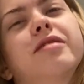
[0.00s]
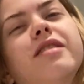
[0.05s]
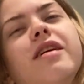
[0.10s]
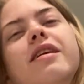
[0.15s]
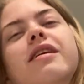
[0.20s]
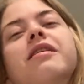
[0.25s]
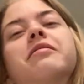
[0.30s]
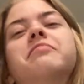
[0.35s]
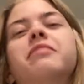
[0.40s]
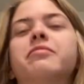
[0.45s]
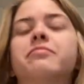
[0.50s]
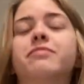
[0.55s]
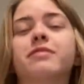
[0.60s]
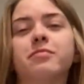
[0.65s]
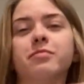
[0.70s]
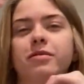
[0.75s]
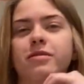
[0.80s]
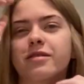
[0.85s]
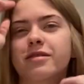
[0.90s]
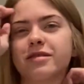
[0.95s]
tonight and my
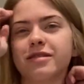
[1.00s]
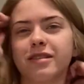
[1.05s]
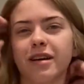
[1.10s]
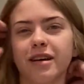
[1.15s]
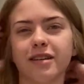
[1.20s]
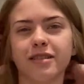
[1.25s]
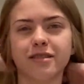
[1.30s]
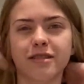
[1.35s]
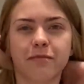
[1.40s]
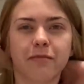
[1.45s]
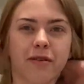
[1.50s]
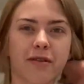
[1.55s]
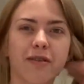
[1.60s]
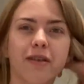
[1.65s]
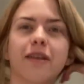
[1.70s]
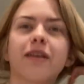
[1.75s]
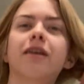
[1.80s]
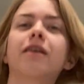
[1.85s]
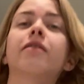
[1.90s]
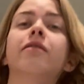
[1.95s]
promoter's texting me
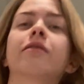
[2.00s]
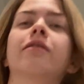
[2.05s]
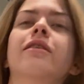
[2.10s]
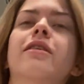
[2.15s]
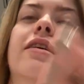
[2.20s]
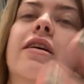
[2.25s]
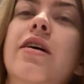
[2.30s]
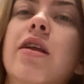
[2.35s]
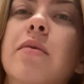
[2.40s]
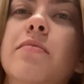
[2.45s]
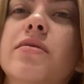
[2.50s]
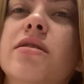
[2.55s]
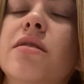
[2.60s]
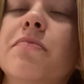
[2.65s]
right now and I'm